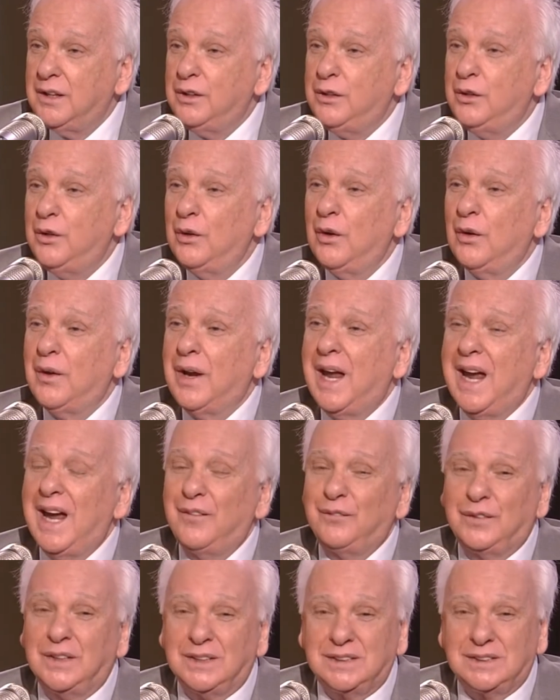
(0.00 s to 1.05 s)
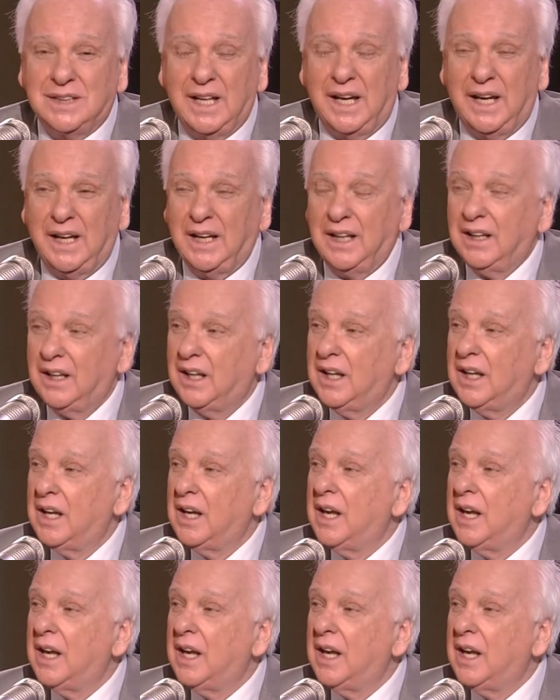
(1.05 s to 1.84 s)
You don't have to say,